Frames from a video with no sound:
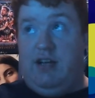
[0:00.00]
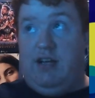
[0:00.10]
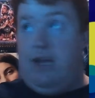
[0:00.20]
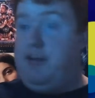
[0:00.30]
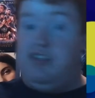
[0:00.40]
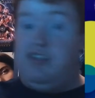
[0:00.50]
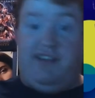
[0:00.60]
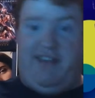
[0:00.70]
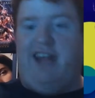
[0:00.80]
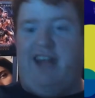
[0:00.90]
Especially the
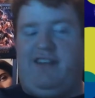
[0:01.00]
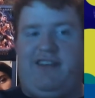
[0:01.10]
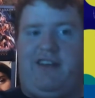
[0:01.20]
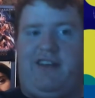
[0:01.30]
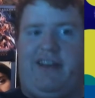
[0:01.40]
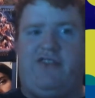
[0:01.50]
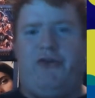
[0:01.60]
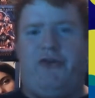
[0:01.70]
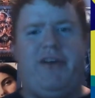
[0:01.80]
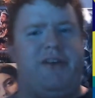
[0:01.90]
sadness, because again,
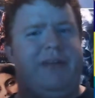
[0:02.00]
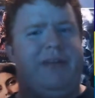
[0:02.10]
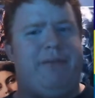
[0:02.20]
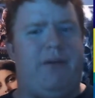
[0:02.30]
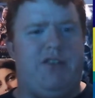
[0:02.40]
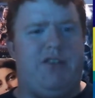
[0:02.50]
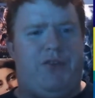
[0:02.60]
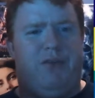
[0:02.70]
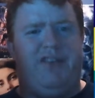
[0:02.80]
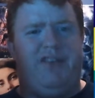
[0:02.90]
joy is someone that pretty much
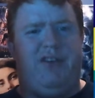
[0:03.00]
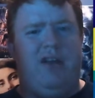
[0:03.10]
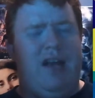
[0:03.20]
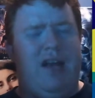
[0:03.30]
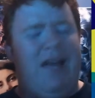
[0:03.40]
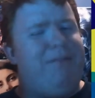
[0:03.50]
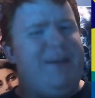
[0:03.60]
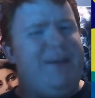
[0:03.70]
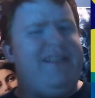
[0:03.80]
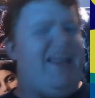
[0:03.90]
just wants to
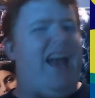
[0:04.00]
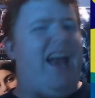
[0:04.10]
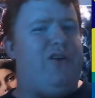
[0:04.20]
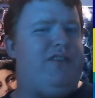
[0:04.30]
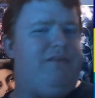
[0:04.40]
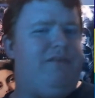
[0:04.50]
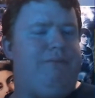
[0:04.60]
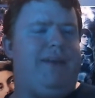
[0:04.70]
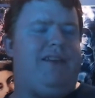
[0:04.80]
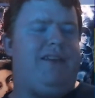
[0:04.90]
be sad, or
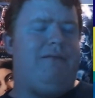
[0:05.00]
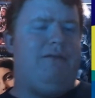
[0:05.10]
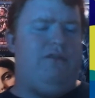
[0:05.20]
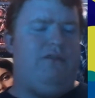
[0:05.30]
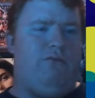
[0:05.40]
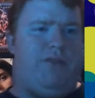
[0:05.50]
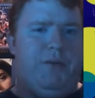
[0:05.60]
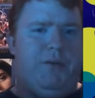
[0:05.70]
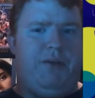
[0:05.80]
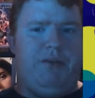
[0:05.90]
makes it
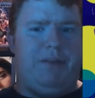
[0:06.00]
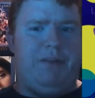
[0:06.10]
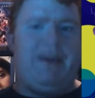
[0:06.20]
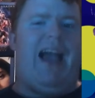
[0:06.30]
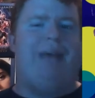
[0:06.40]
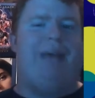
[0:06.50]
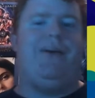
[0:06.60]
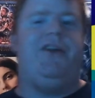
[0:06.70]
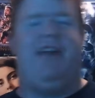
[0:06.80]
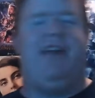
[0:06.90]
someone that wants to be happy
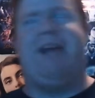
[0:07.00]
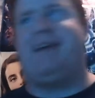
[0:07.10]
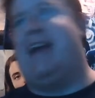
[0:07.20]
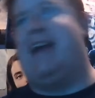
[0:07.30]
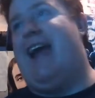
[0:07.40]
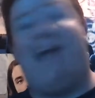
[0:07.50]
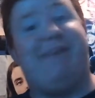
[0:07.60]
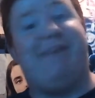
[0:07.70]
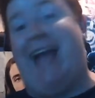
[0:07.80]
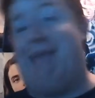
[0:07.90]
all the time, like
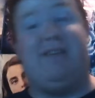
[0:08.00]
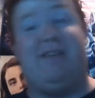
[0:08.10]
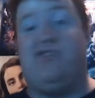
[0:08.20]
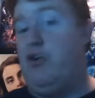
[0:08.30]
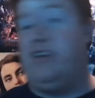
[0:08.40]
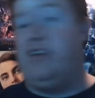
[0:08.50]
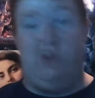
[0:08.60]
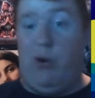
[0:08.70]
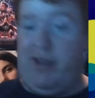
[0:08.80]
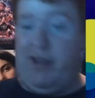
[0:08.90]
happy,
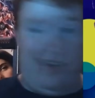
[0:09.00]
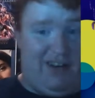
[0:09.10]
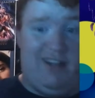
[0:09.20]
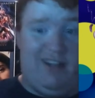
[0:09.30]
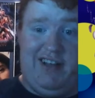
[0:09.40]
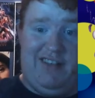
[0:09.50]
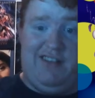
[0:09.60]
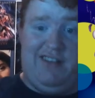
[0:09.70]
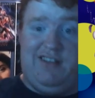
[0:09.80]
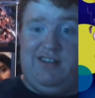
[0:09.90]
joy, like, and all that.